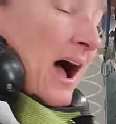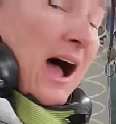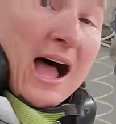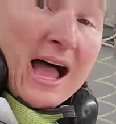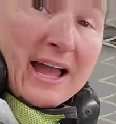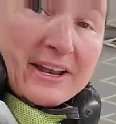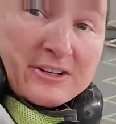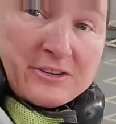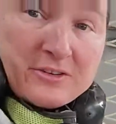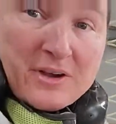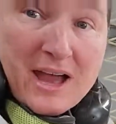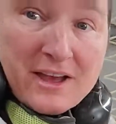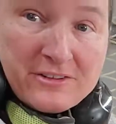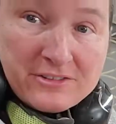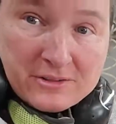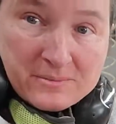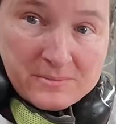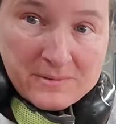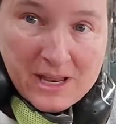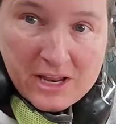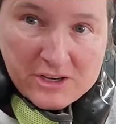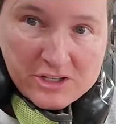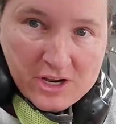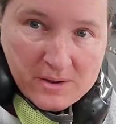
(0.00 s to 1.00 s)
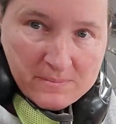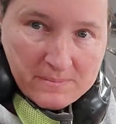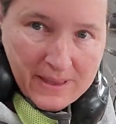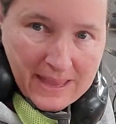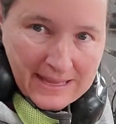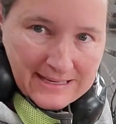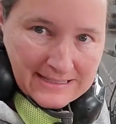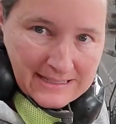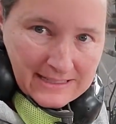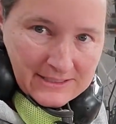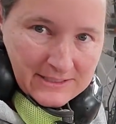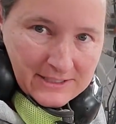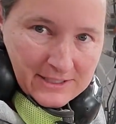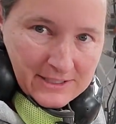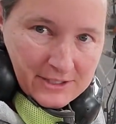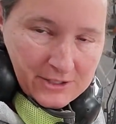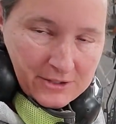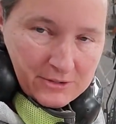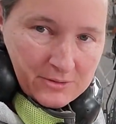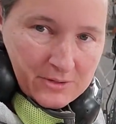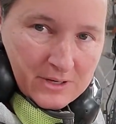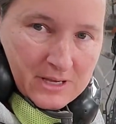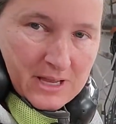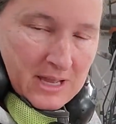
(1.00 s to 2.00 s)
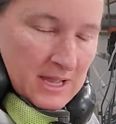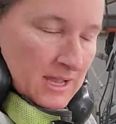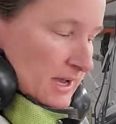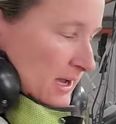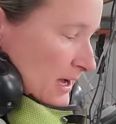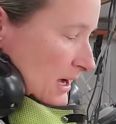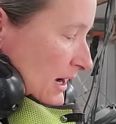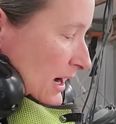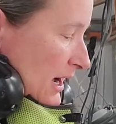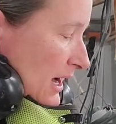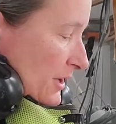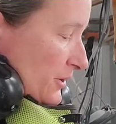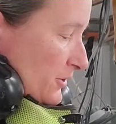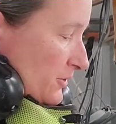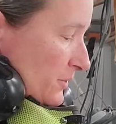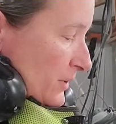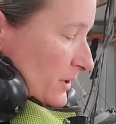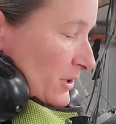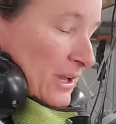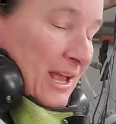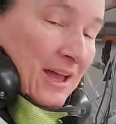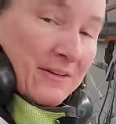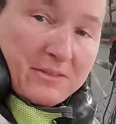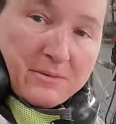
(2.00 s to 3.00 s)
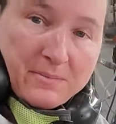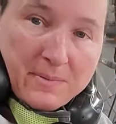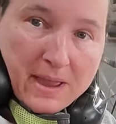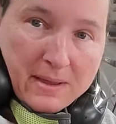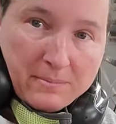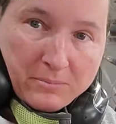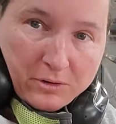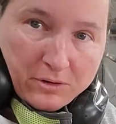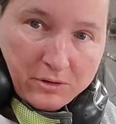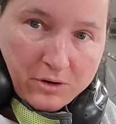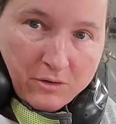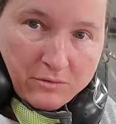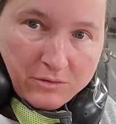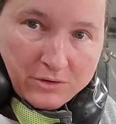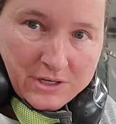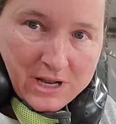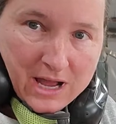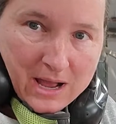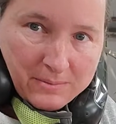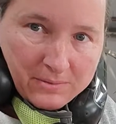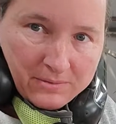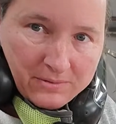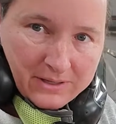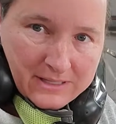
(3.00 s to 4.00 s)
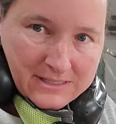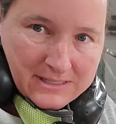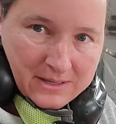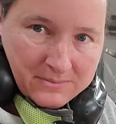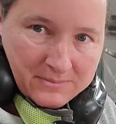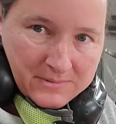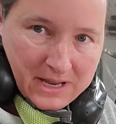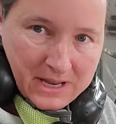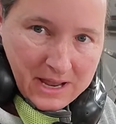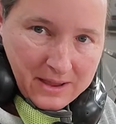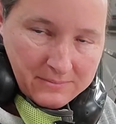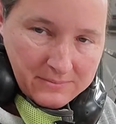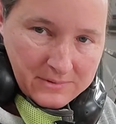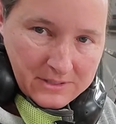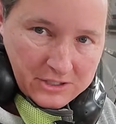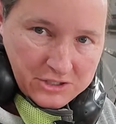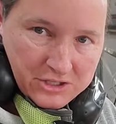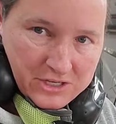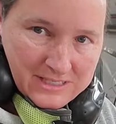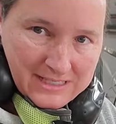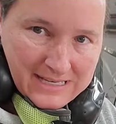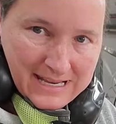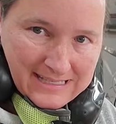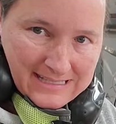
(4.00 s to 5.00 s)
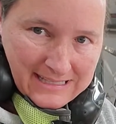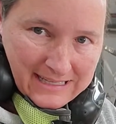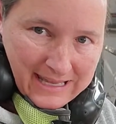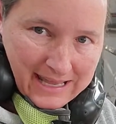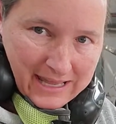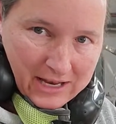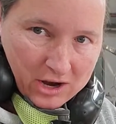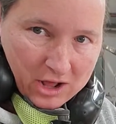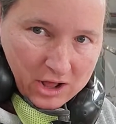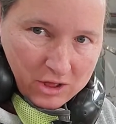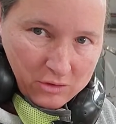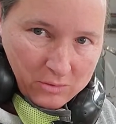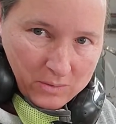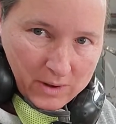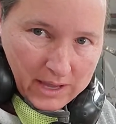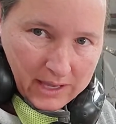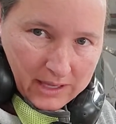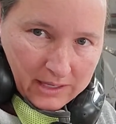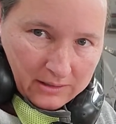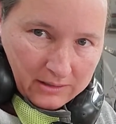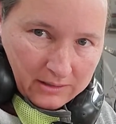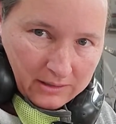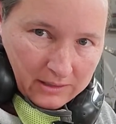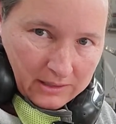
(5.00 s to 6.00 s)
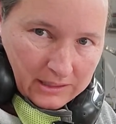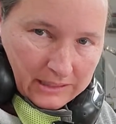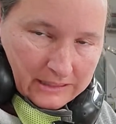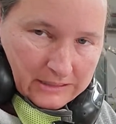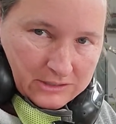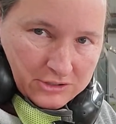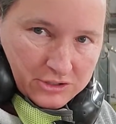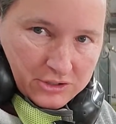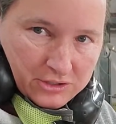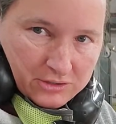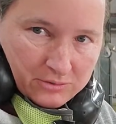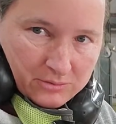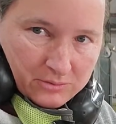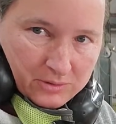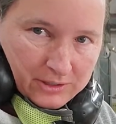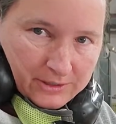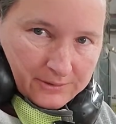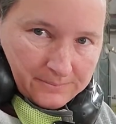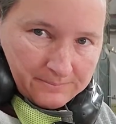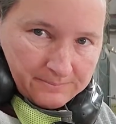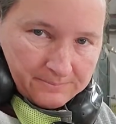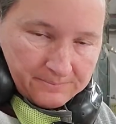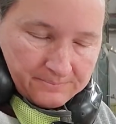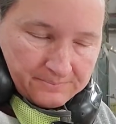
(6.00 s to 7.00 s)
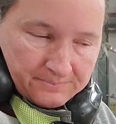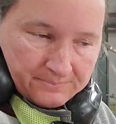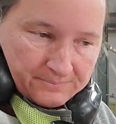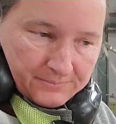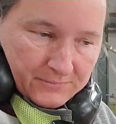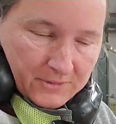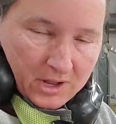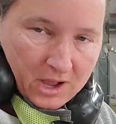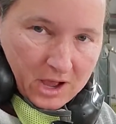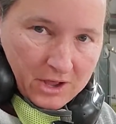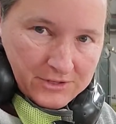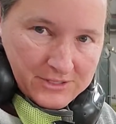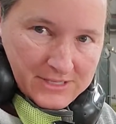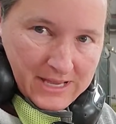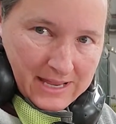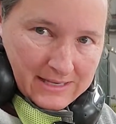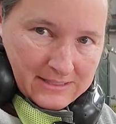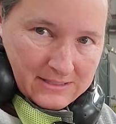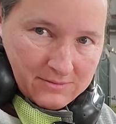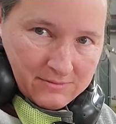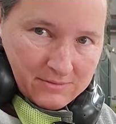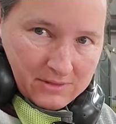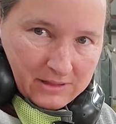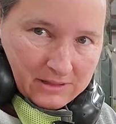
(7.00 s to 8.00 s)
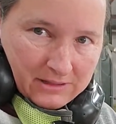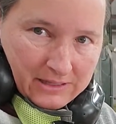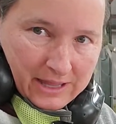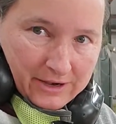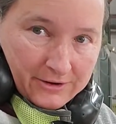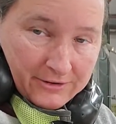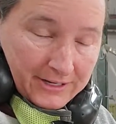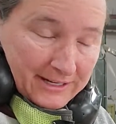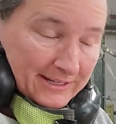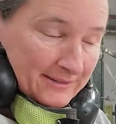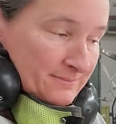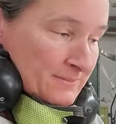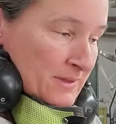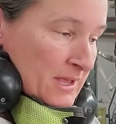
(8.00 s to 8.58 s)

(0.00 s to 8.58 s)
I do have some touch-up painting to do, because when you have the paper over top of it, sometimes it just doesn't get all the way into all sides of the lettering.